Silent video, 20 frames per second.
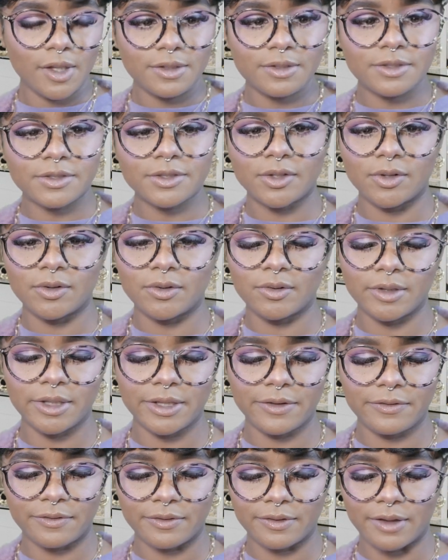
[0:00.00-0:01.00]
So
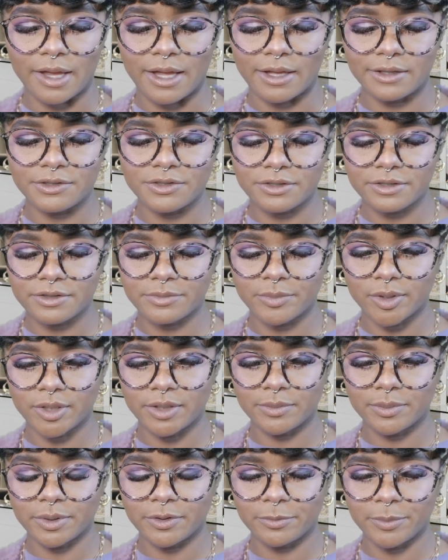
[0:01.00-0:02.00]
if I just pull
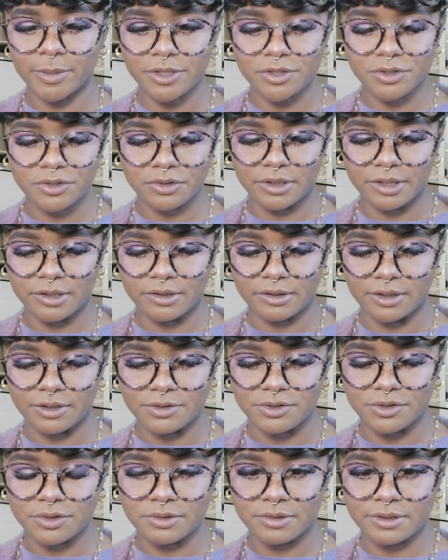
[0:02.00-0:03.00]
up the picture here
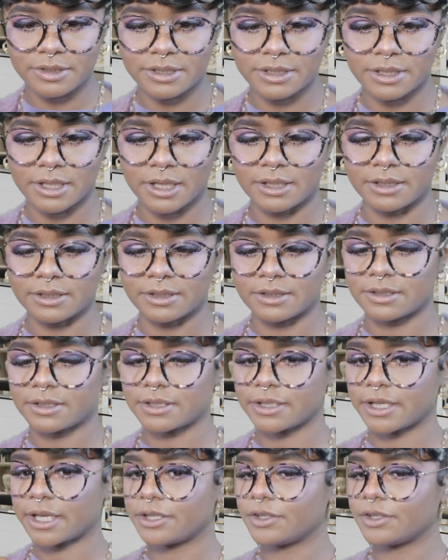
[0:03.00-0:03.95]
that you sent,